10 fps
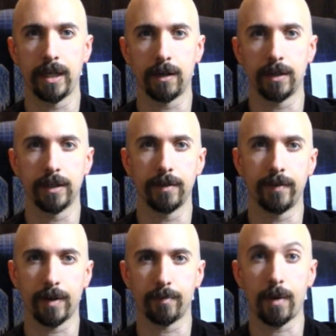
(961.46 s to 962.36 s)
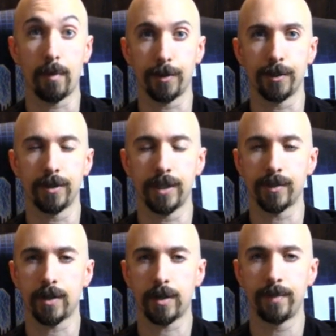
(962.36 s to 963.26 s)
area of opportunities
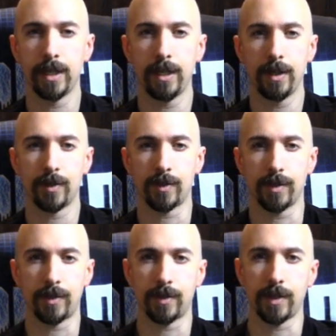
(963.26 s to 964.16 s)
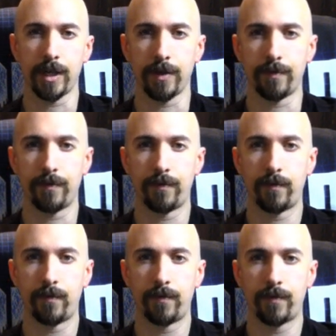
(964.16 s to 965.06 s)
are. So this is a
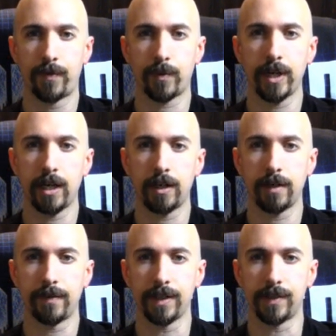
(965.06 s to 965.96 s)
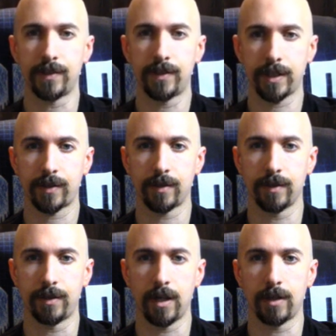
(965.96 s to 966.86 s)

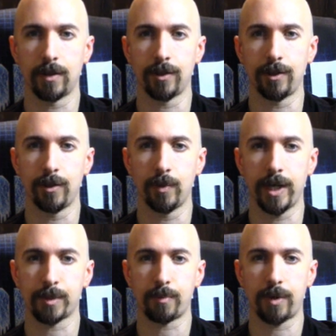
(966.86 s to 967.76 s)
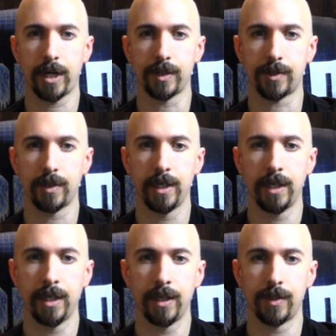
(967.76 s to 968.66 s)
$356 US priced
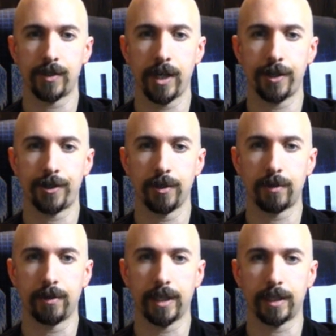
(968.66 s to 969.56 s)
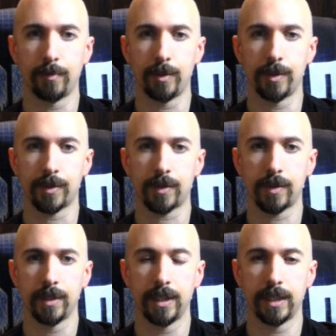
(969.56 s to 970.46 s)
Sideshow Collectibles
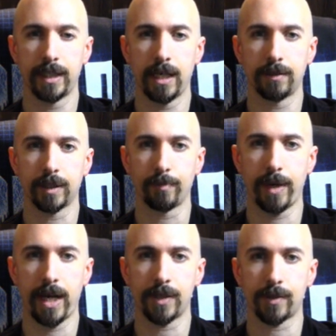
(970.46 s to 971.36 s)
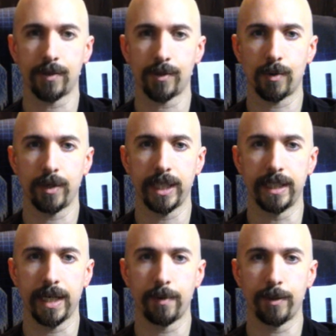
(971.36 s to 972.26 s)
Celtic mask. There was already
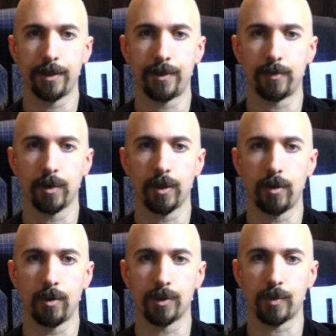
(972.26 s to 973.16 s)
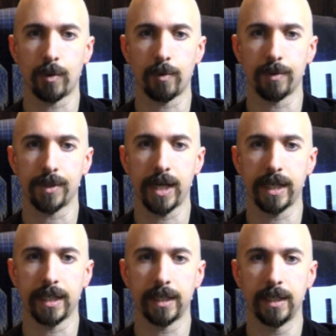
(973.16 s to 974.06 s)
damage where the holes was
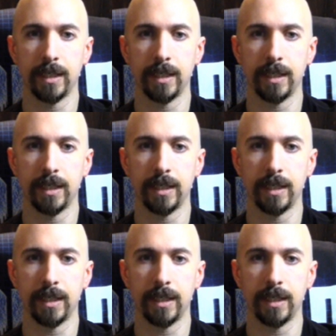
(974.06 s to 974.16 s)
hanging.